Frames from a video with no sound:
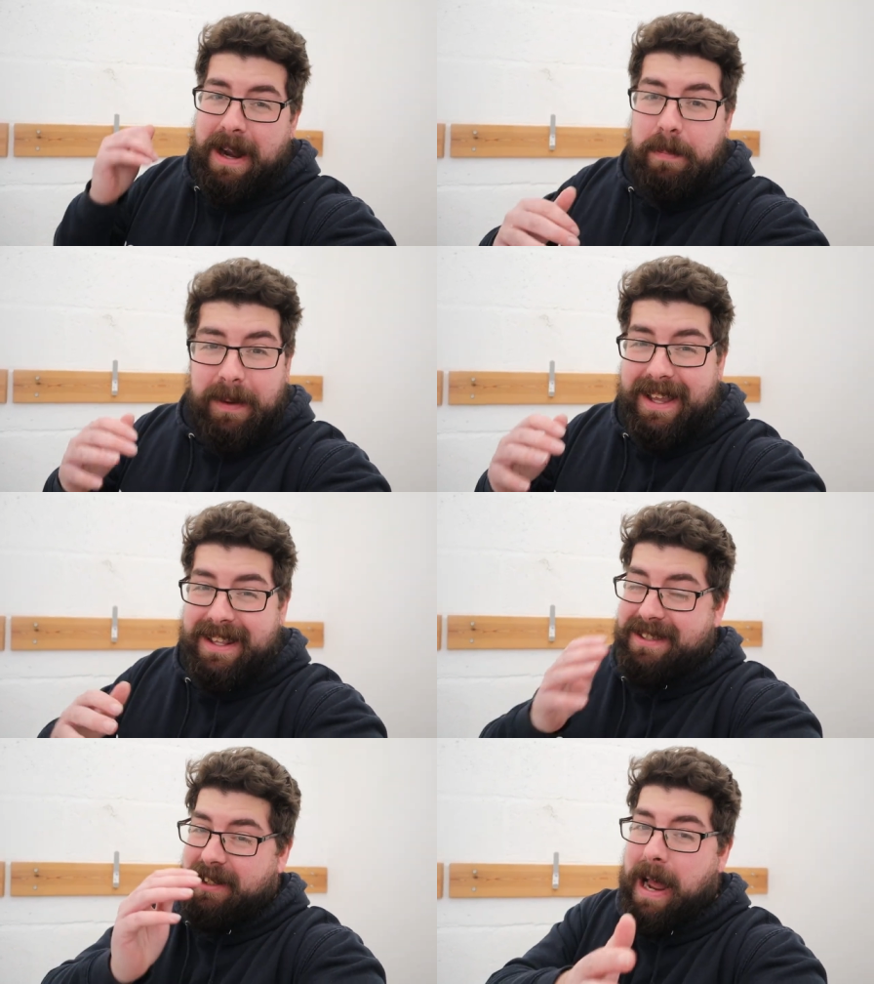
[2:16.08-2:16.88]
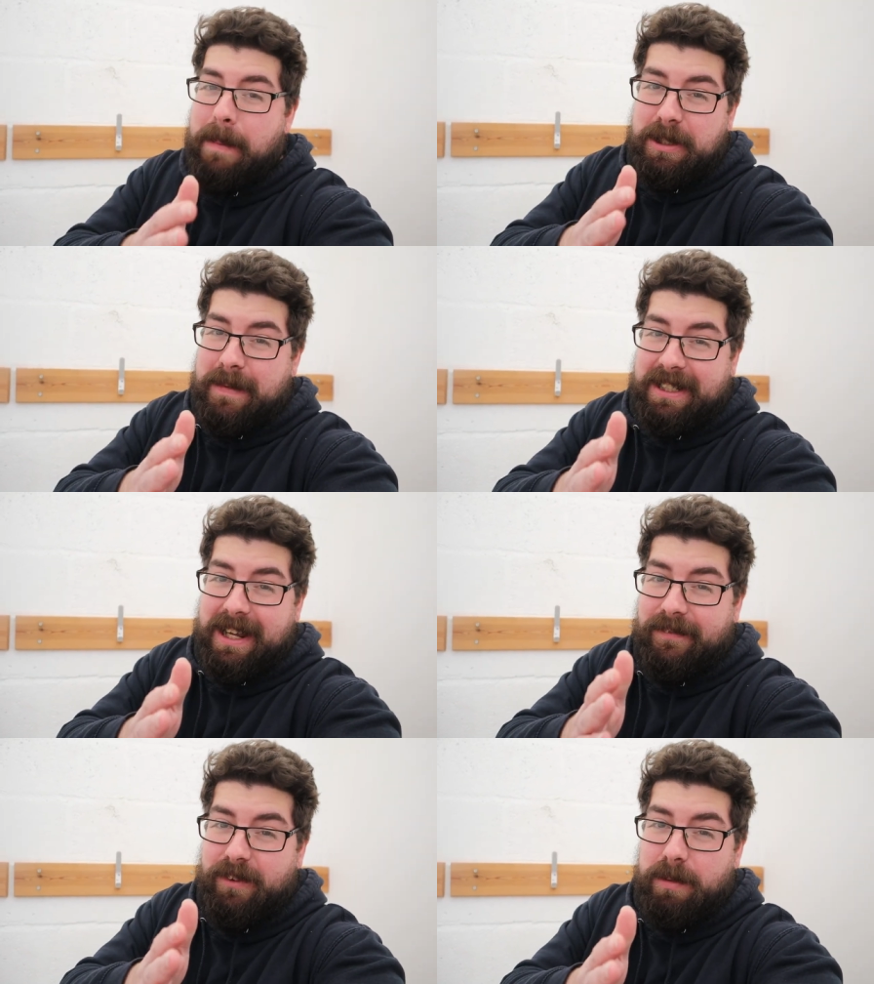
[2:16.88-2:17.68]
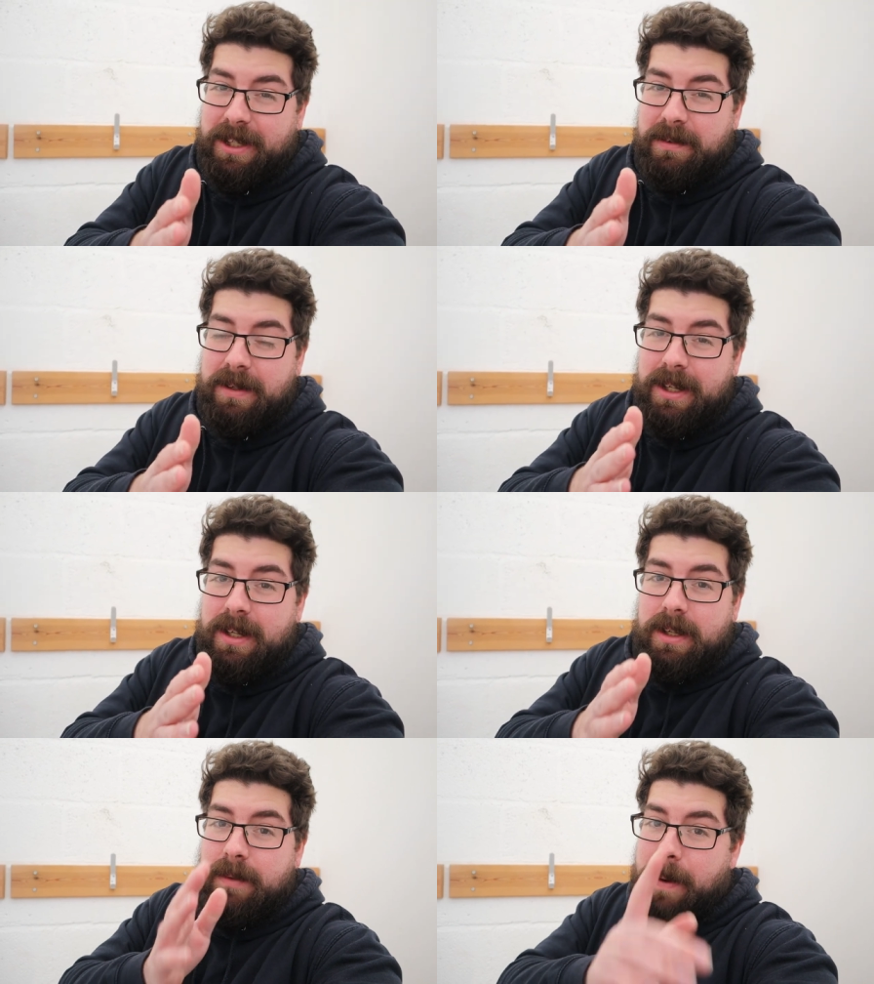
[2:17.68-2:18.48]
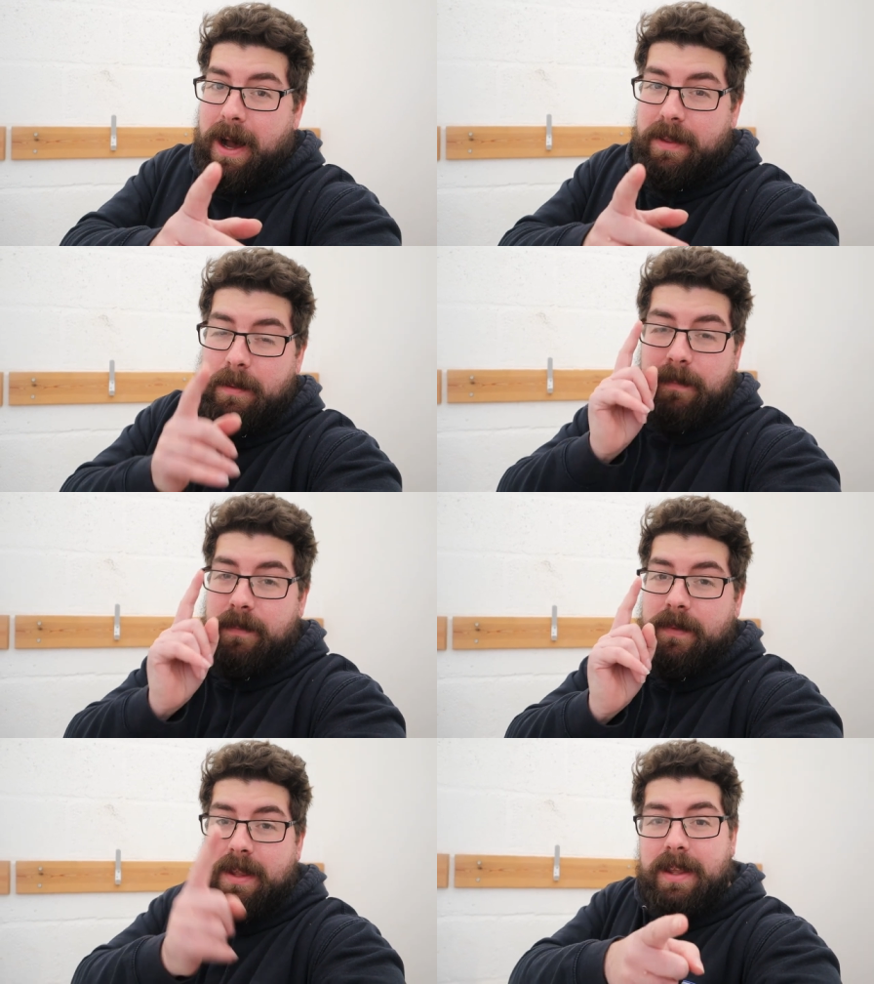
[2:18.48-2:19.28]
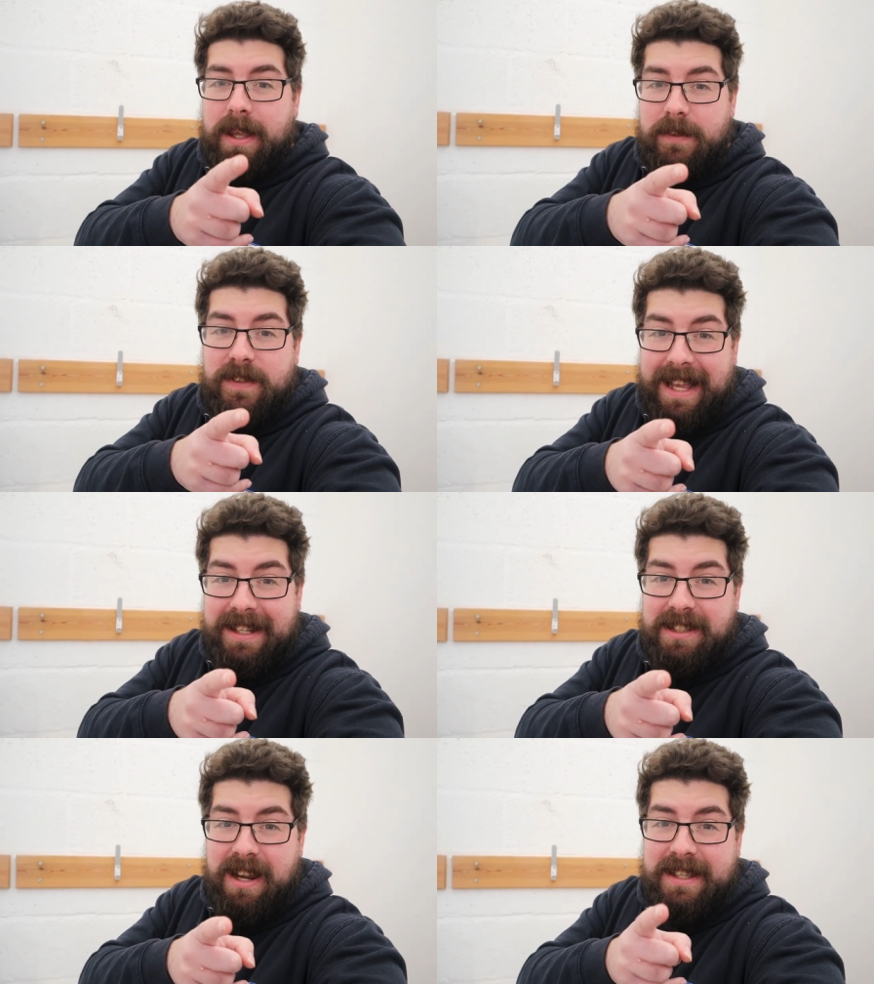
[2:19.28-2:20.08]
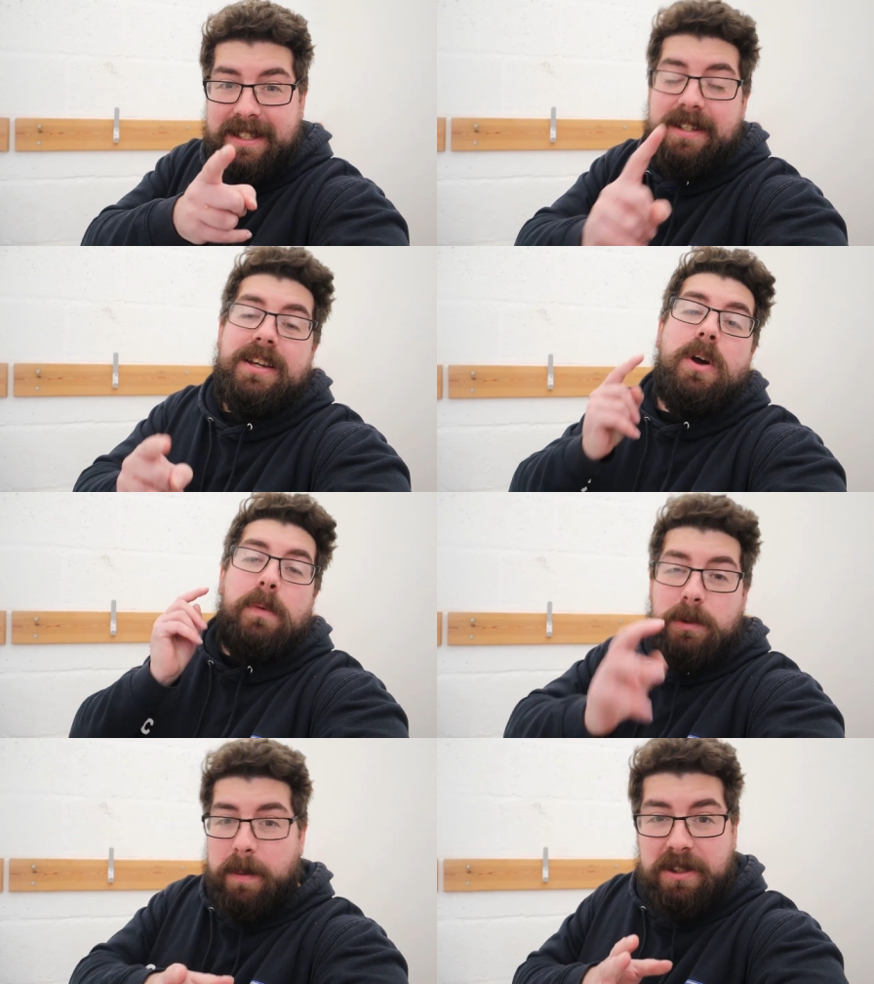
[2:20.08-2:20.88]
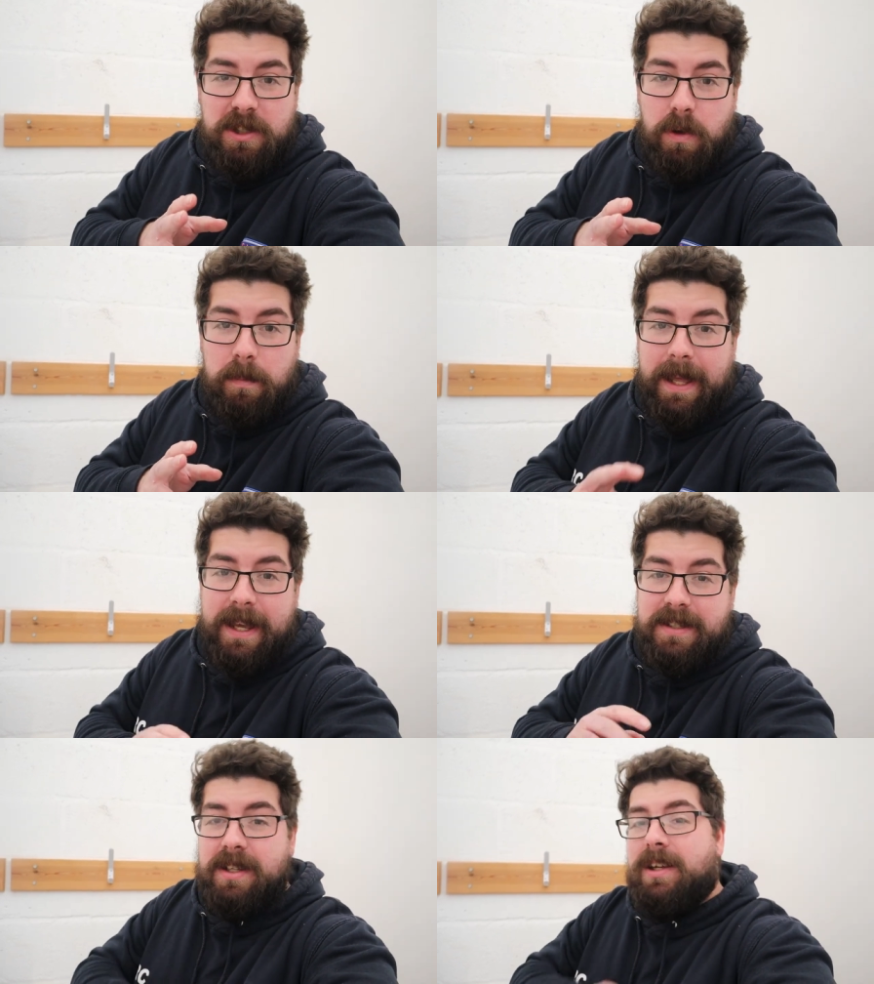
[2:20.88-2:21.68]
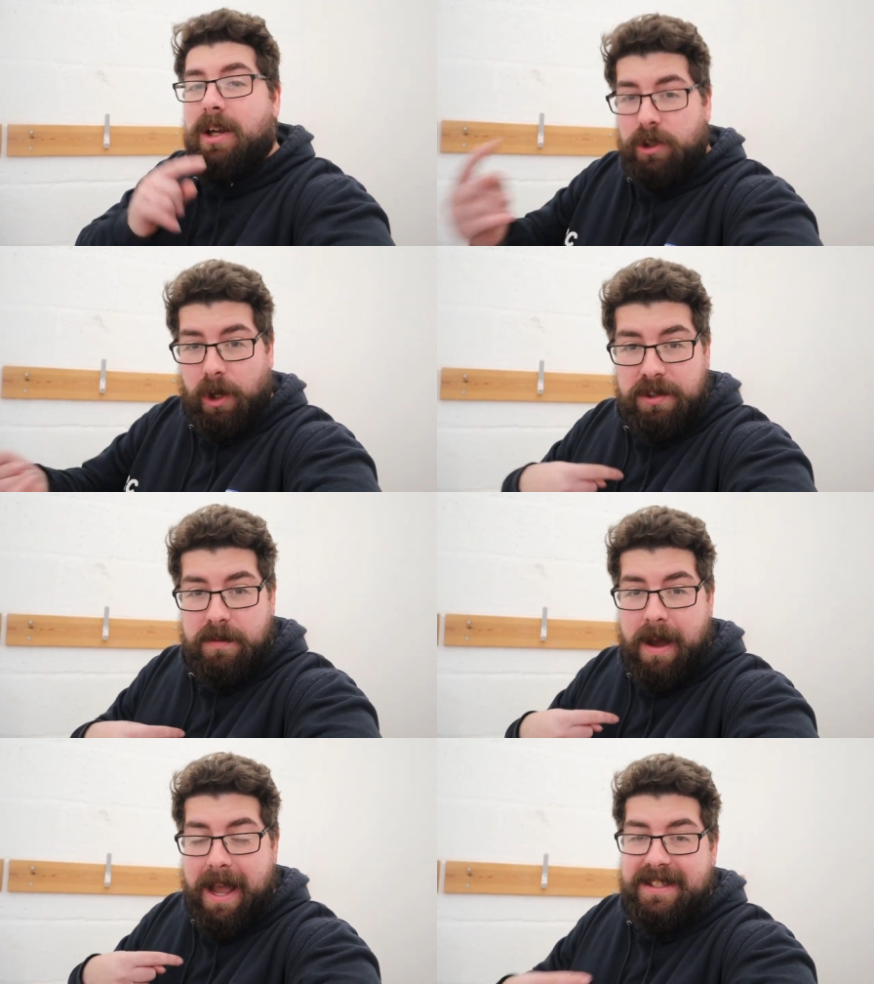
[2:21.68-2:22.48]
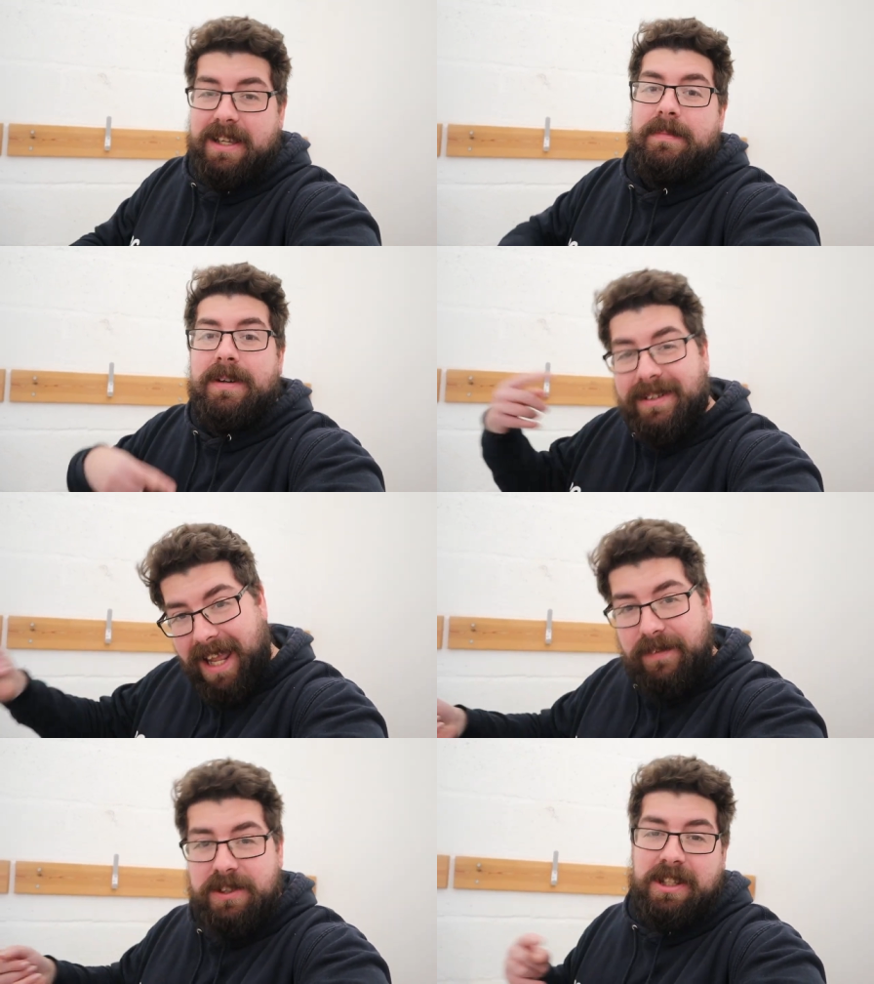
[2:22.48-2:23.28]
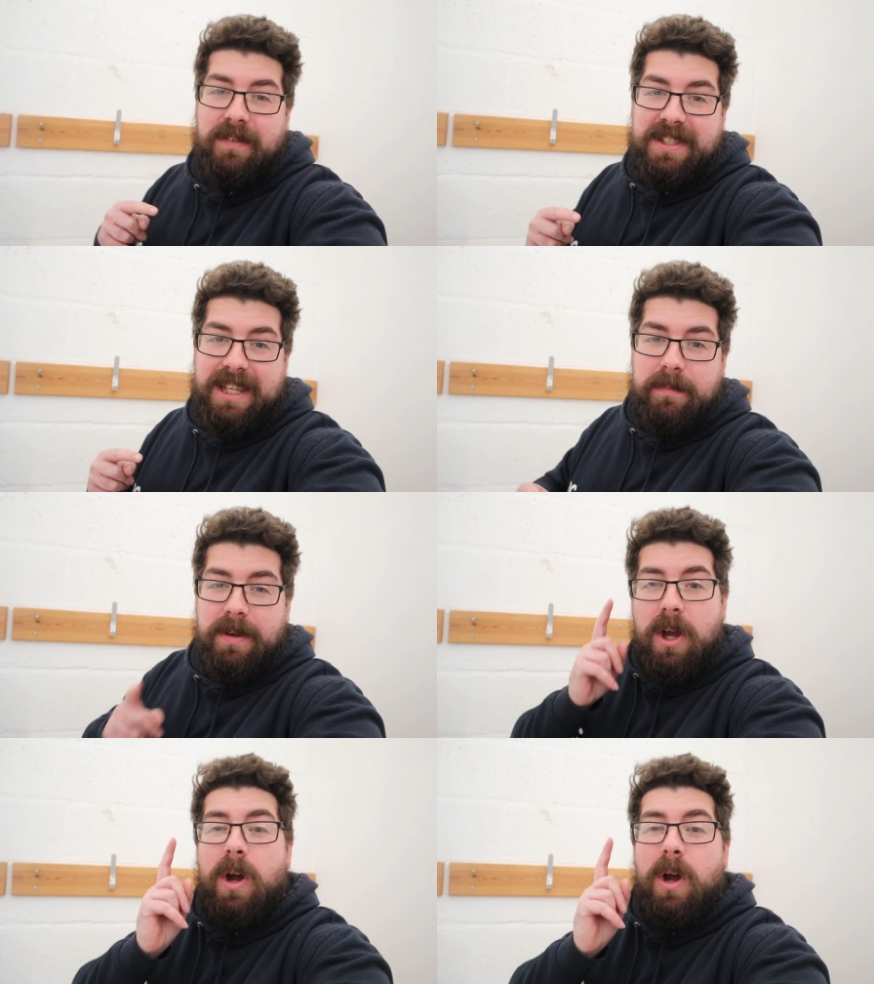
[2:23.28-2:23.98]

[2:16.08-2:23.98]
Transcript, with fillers: and I'm playing, so I don't know how much I'm actually going to film at you, but it's for Sands United. We're sponsored to our players. John's on my team, Nathan's on the other team.